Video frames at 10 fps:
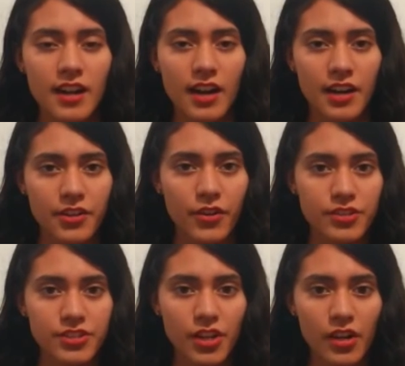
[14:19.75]
are
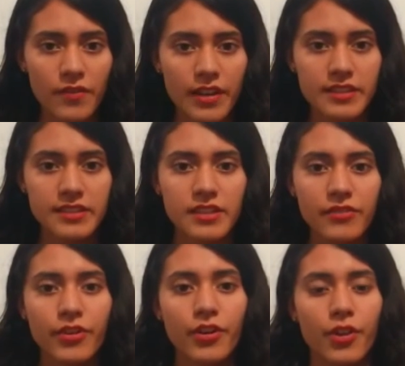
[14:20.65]
good solvents
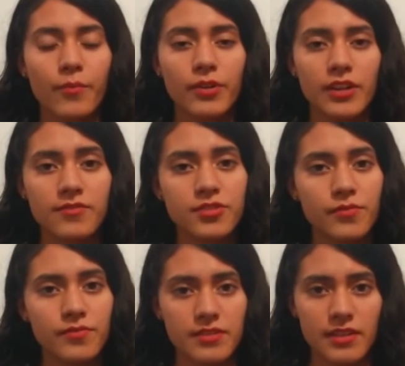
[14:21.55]
for non-polar
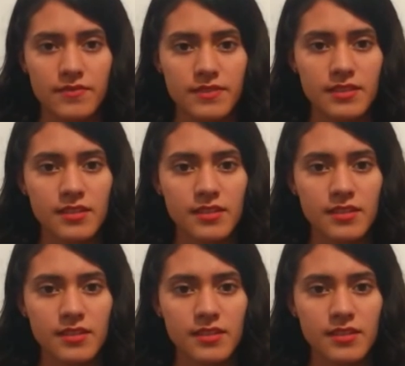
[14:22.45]
substances.